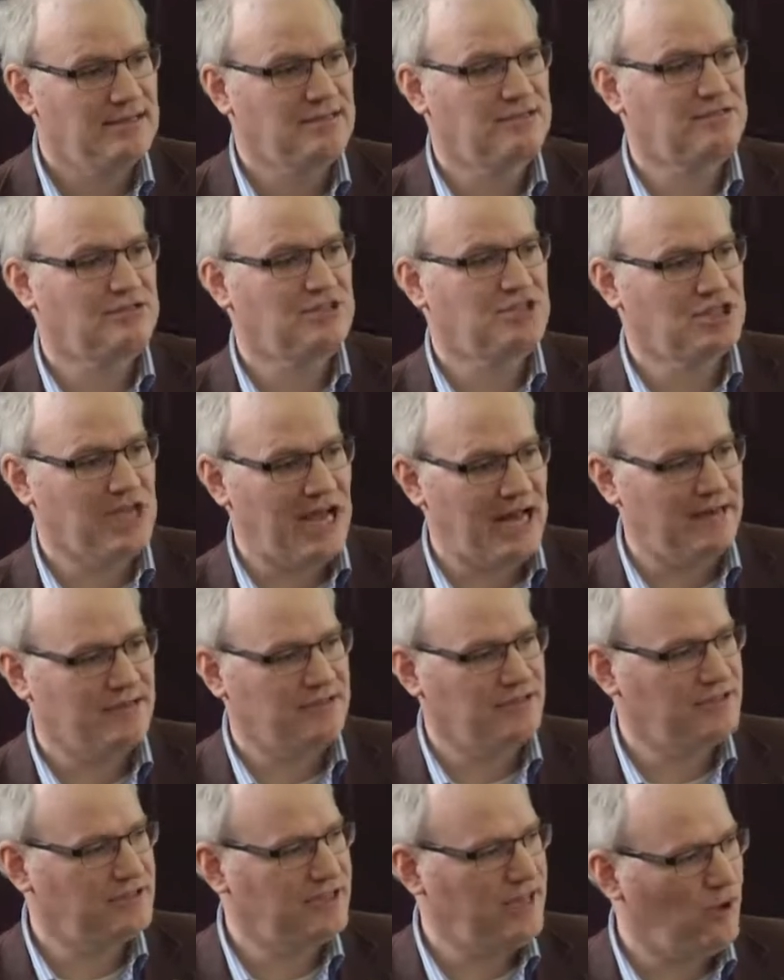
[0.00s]
is to
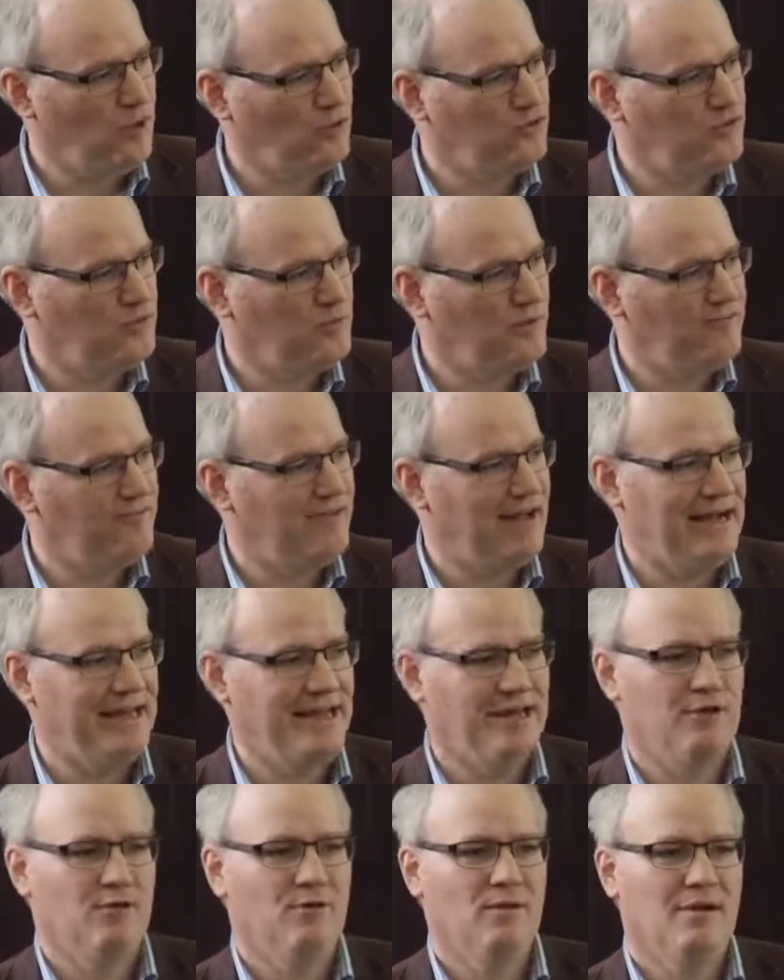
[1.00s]
challenge the ultimate
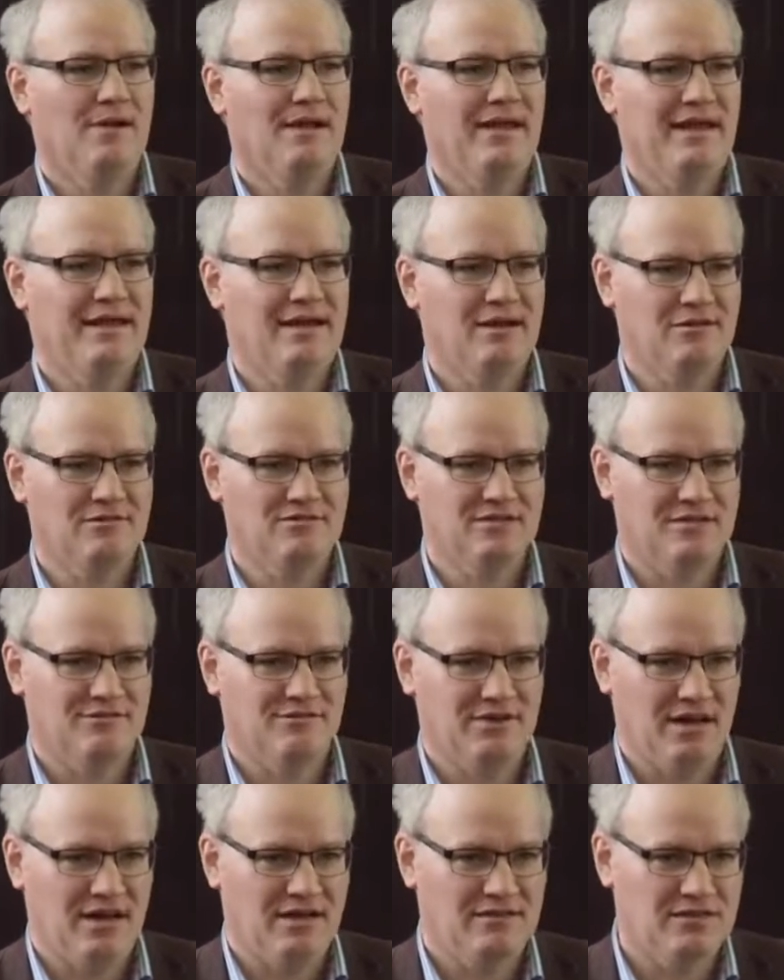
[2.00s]
value in our
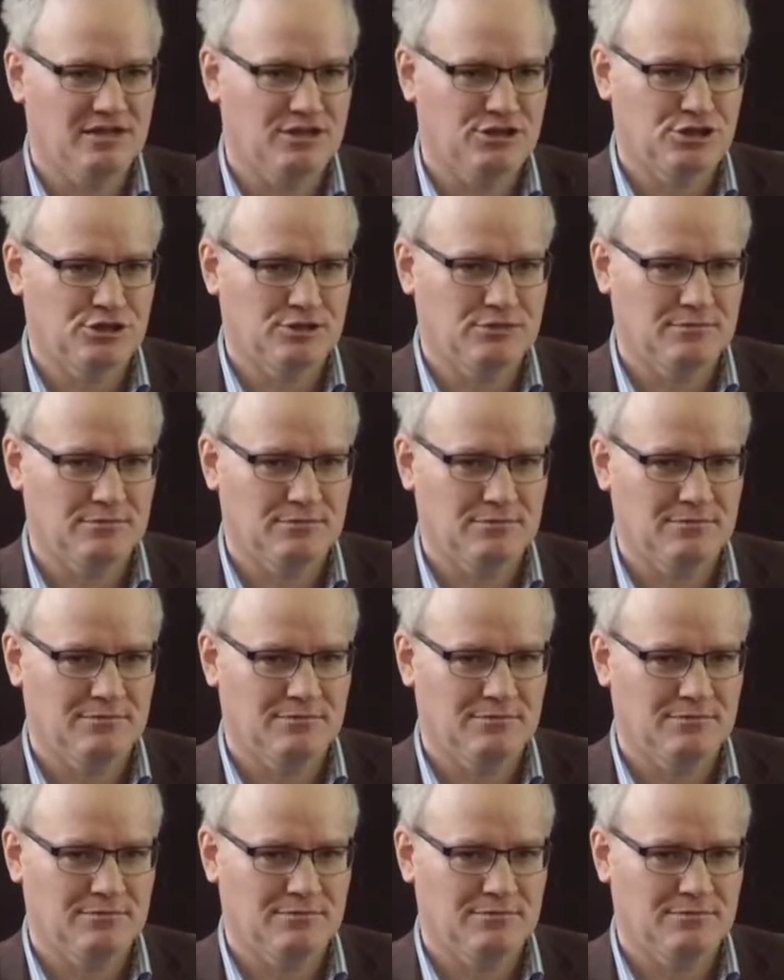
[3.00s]
civilization.